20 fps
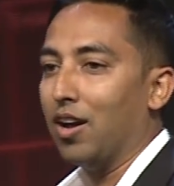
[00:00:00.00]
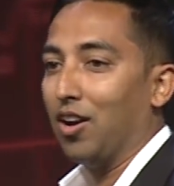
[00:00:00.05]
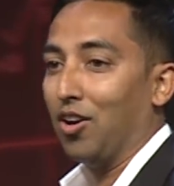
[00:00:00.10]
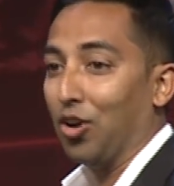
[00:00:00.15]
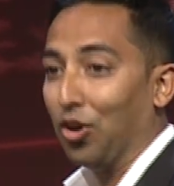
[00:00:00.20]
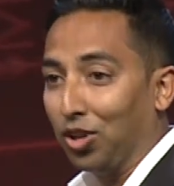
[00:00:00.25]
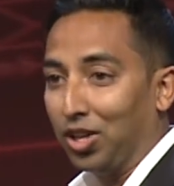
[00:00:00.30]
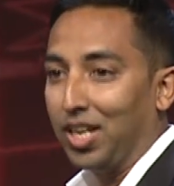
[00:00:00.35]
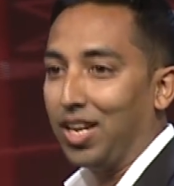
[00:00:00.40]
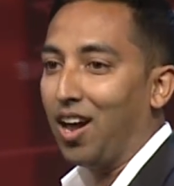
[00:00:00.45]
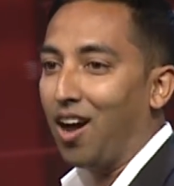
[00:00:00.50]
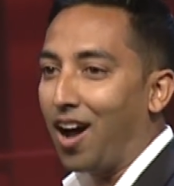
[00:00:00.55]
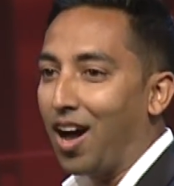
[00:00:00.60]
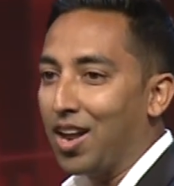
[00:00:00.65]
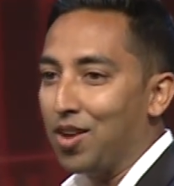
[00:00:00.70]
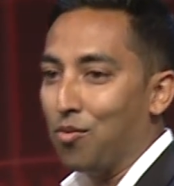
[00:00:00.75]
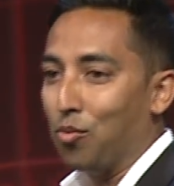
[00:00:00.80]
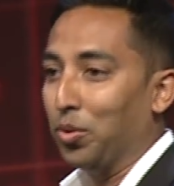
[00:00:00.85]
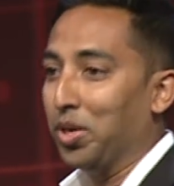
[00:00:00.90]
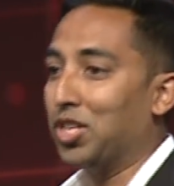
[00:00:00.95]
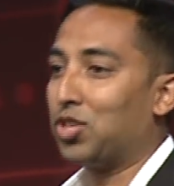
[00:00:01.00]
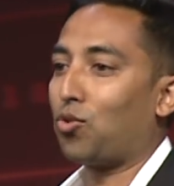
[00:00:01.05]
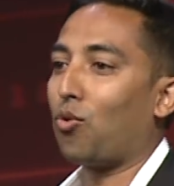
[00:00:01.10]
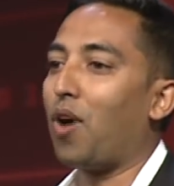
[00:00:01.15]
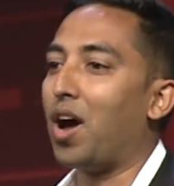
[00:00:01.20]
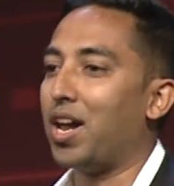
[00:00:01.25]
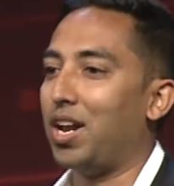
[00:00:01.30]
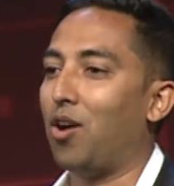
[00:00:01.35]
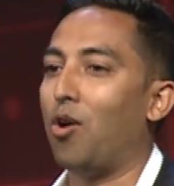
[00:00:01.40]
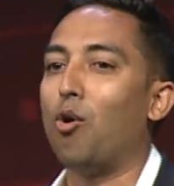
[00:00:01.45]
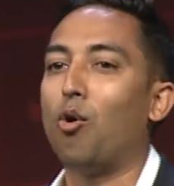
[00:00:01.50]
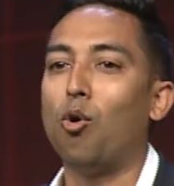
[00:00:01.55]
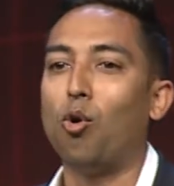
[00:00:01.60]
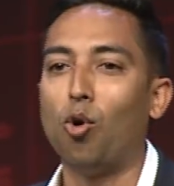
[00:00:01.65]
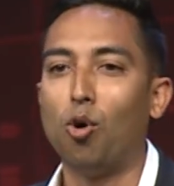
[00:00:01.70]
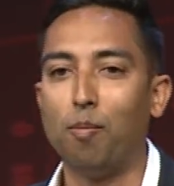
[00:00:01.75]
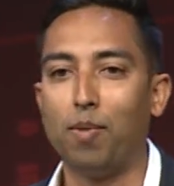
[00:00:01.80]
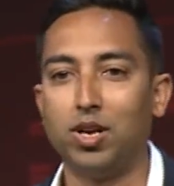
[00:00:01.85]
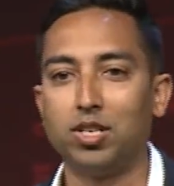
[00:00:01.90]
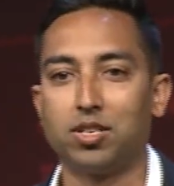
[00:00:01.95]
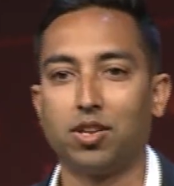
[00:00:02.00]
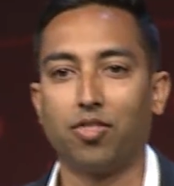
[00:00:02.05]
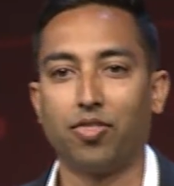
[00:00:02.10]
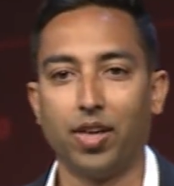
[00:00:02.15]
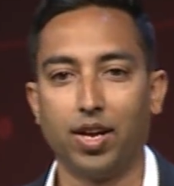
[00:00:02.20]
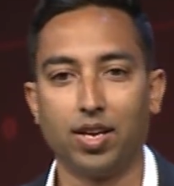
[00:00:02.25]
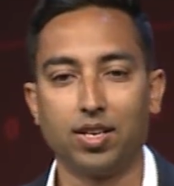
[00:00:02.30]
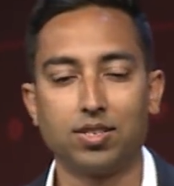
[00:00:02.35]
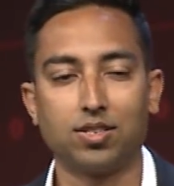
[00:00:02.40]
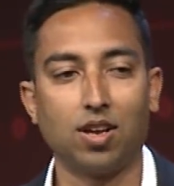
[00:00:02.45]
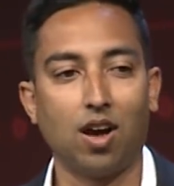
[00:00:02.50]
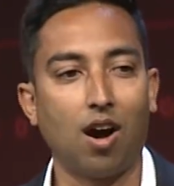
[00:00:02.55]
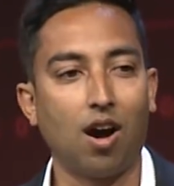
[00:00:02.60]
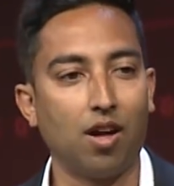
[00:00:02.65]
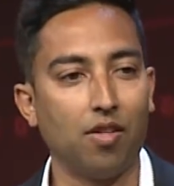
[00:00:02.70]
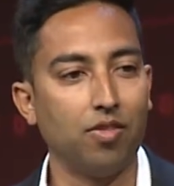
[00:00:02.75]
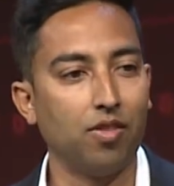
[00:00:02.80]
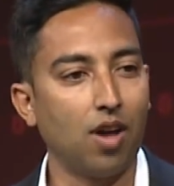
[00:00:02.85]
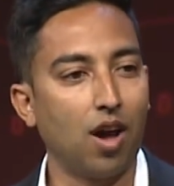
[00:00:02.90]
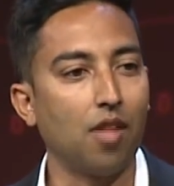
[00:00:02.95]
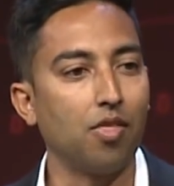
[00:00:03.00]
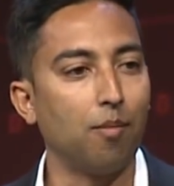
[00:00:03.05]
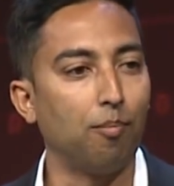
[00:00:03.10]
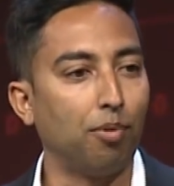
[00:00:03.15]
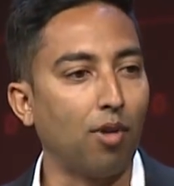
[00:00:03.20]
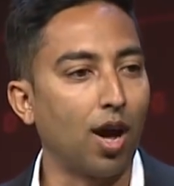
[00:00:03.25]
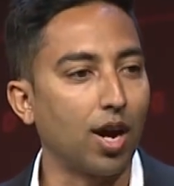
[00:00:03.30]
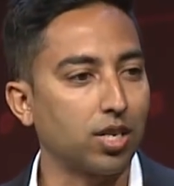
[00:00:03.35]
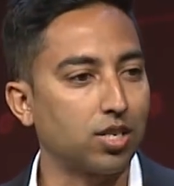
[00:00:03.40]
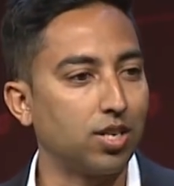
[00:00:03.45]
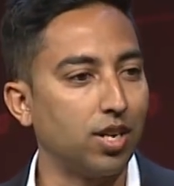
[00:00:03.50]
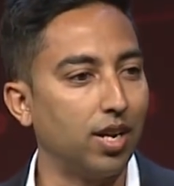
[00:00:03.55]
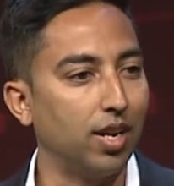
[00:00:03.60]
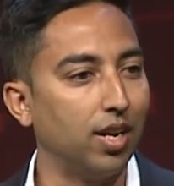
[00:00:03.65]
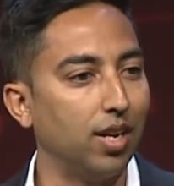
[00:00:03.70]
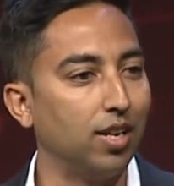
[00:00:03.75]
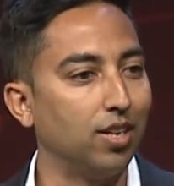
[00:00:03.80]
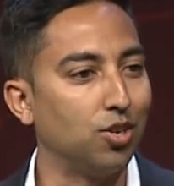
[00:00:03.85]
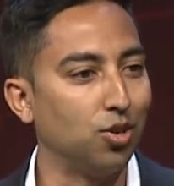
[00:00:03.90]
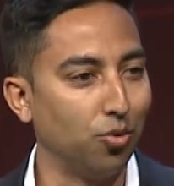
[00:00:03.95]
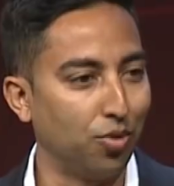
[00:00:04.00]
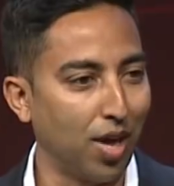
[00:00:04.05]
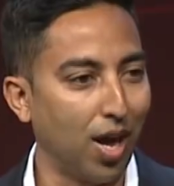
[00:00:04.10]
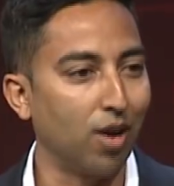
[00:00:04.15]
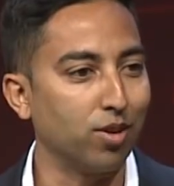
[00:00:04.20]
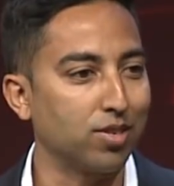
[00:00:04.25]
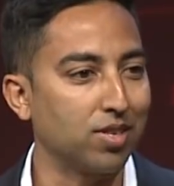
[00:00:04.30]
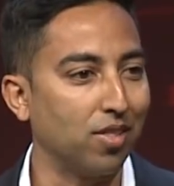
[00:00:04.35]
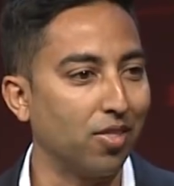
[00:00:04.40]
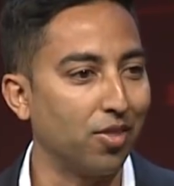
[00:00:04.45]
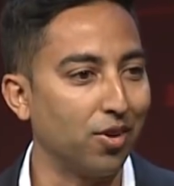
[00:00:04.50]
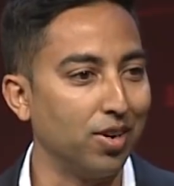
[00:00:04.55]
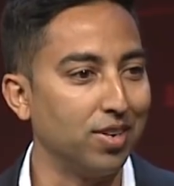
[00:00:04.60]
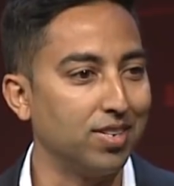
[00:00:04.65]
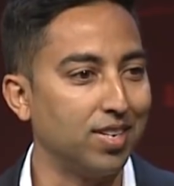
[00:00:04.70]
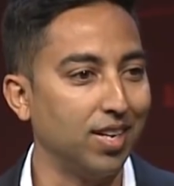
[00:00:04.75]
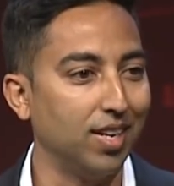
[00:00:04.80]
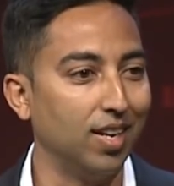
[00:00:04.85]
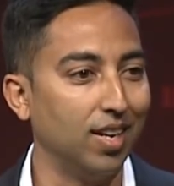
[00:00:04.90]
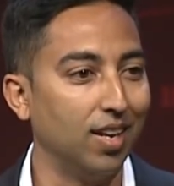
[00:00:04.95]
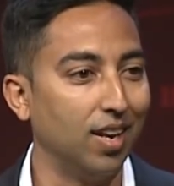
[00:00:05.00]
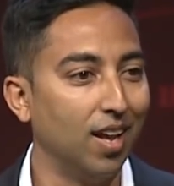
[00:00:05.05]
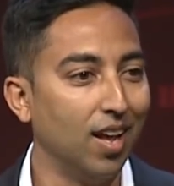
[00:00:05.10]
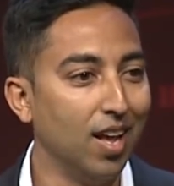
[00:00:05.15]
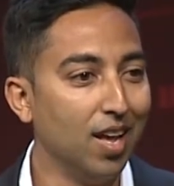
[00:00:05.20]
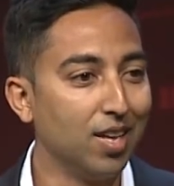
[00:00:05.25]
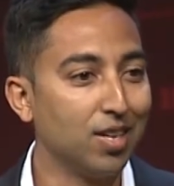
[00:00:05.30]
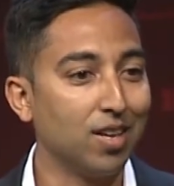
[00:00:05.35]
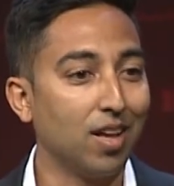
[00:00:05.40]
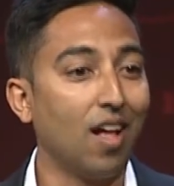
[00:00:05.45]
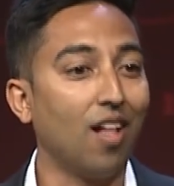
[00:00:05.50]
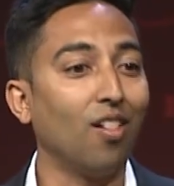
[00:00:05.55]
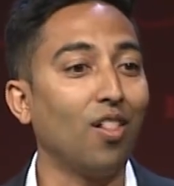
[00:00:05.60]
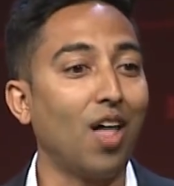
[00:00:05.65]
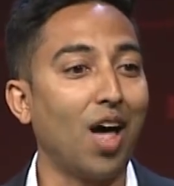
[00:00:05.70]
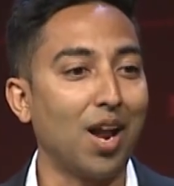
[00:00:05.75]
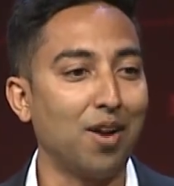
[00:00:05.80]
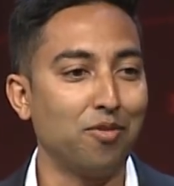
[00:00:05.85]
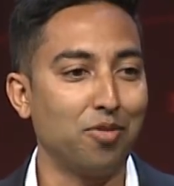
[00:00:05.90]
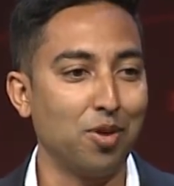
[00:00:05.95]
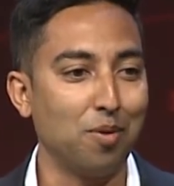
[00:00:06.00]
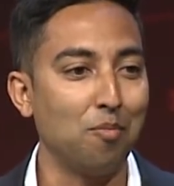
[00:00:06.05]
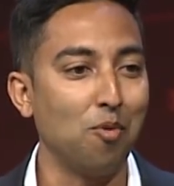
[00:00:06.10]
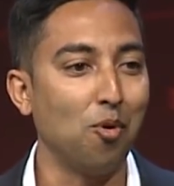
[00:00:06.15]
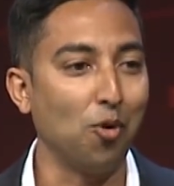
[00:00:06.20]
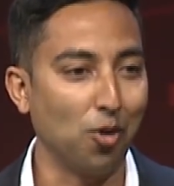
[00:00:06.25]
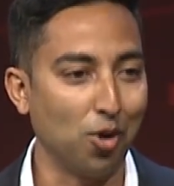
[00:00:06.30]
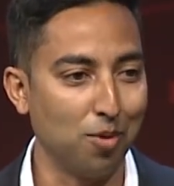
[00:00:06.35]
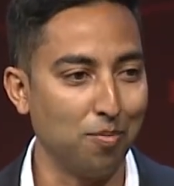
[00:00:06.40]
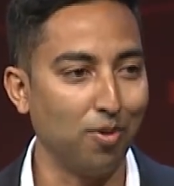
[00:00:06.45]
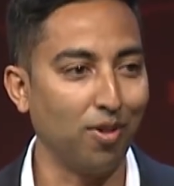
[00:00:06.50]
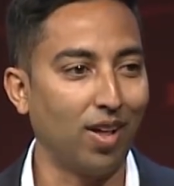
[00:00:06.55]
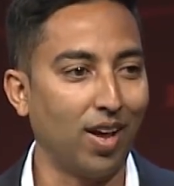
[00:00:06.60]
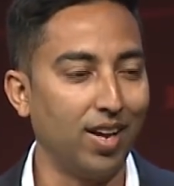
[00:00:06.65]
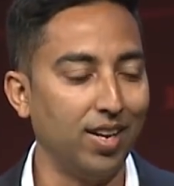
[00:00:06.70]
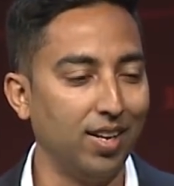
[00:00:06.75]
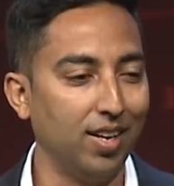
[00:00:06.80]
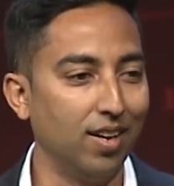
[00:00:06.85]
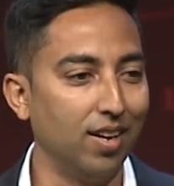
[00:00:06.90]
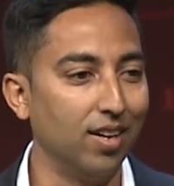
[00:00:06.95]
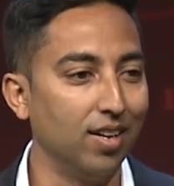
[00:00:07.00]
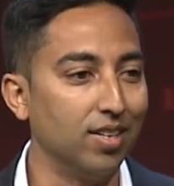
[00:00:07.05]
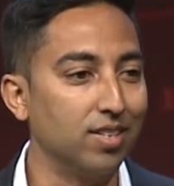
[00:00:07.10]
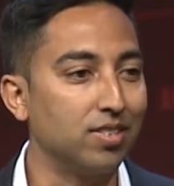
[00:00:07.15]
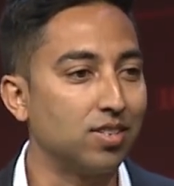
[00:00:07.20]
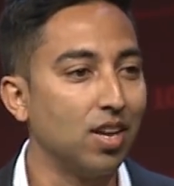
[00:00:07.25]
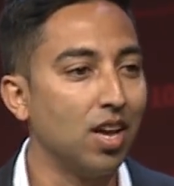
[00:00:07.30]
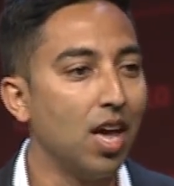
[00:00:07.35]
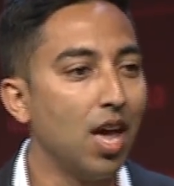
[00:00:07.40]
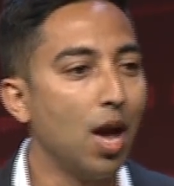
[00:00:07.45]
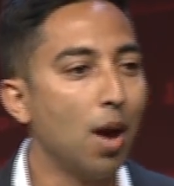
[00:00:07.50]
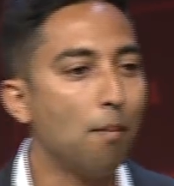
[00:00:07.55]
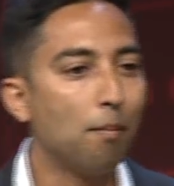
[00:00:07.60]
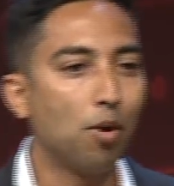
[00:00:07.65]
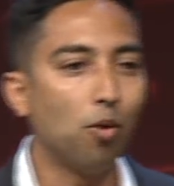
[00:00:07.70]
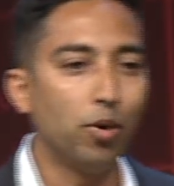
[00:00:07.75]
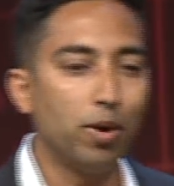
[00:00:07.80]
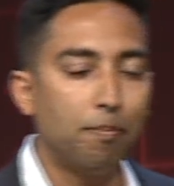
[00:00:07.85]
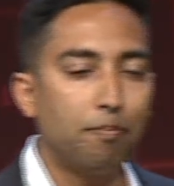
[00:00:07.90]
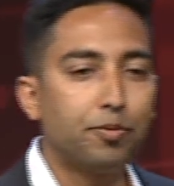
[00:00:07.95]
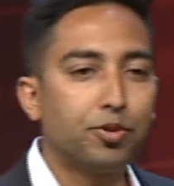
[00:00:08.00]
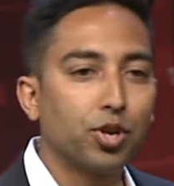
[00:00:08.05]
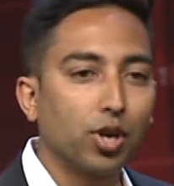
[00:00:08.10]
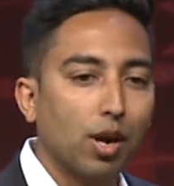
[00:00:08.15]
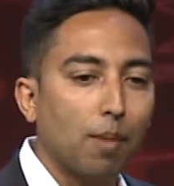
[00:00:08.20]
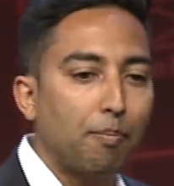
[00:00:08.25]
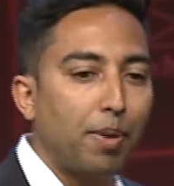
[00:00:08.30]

Early on, we tried a whole bunch of things on the blockchain in 2013. A lot of them horrible ideas. But we took a